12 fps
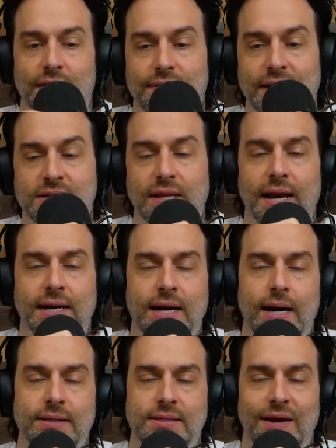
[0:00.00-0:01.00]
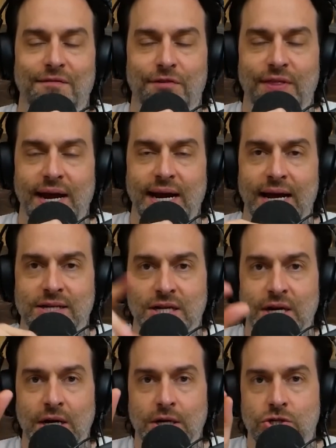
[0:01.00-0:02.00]
That's a lot of content for that ass.
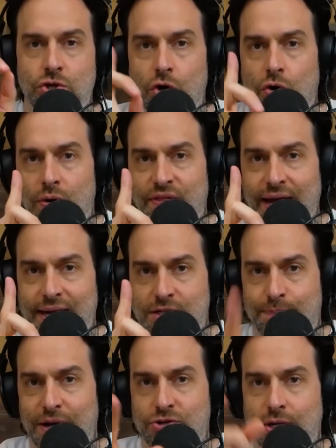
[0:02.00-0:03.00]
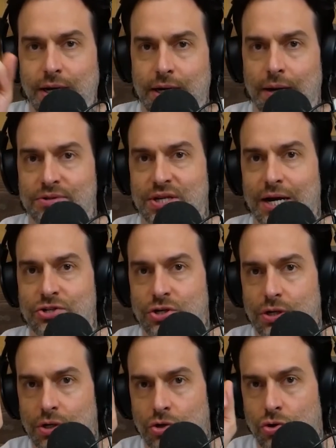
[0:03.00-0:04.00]
So that is
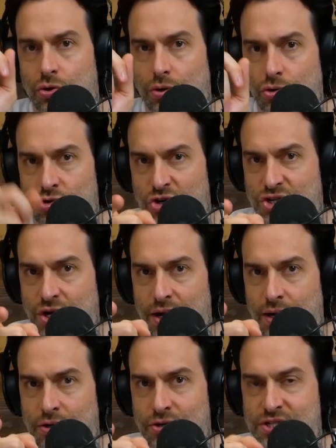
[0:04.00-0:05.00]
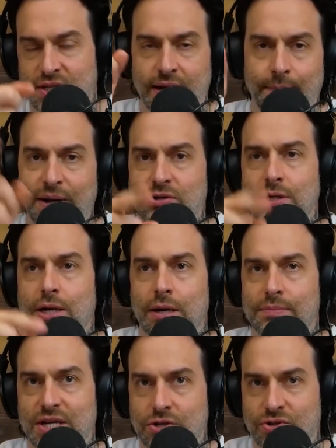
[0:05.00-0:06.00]
Patreon.com/Chris D'Elia.
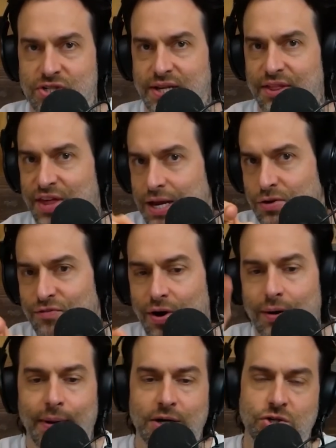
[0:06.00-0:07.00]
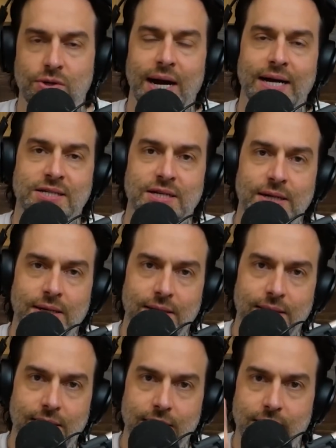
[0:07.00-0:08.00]
Patreon.com/Chris D'Elia. Thank you very much, you guys.
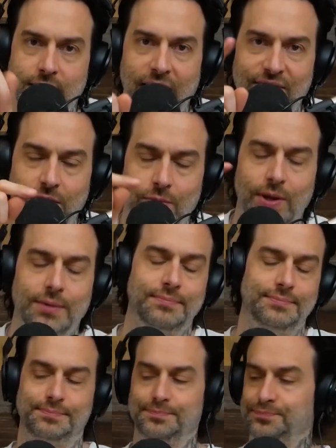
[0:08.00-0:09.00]
Have a good one.